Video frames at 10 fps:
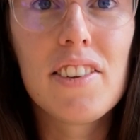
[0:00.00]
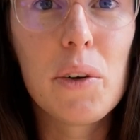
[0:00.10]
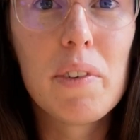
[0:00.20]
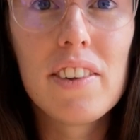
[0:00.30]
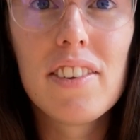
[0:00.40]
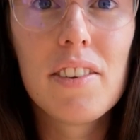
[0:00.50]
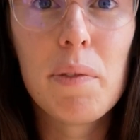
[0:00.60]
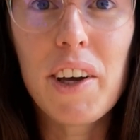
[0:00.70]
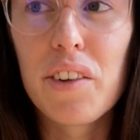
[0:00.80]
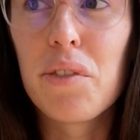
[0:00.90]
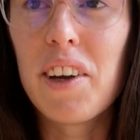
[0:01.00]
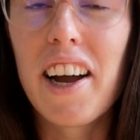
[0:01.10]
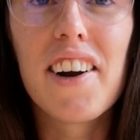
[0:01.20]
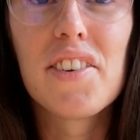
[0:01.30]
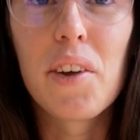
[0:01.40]
is humans, because
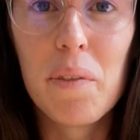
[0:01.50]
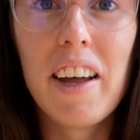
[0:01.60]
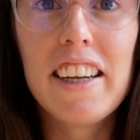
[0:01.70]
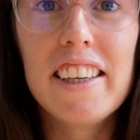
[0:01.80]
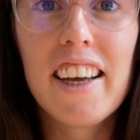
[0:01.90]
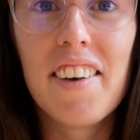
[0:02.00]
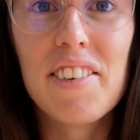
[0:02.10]
we are so many